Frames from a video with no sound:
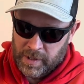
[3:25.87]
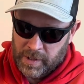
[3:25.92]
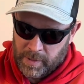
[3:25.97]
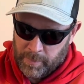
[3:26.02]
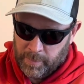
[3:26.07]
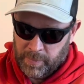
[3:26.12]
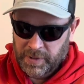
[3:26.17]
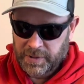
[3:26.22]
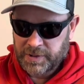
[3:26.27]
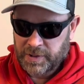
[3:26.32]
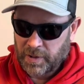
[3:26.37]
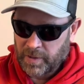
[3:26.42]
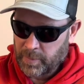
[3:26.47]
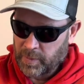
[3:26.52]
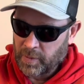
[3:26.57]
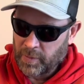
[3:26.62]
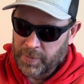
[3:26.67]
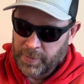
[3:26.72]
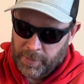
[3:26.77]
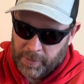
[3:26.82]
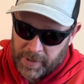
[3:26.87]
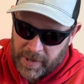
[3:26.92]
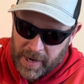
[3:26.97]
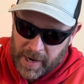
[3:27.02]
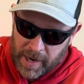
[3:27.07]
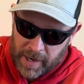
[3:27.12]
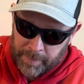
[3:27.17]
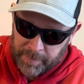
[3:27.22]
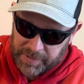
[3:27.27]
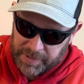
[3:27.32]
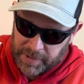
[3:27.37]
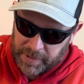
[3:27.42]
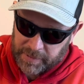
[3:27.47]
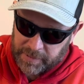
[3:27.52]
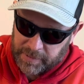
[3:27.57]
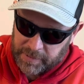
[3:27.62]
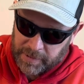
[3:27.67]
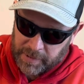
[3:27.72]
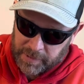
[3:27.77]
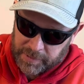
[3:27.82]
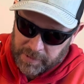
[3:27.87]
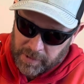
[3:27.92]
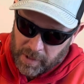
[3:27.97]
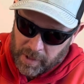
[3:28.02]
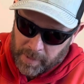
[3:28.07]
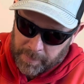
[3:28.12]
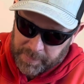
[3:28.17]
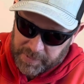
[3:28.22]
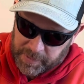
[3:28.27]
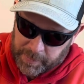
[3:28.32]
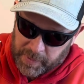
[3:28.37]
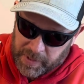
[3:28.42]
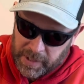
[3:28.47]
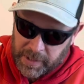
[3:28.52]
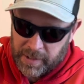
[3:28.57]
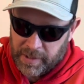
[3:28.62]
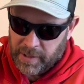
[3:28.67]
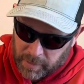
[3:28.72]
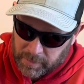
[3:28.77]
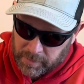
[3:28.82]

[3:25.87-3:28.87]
puts out about 30 amps at top speed.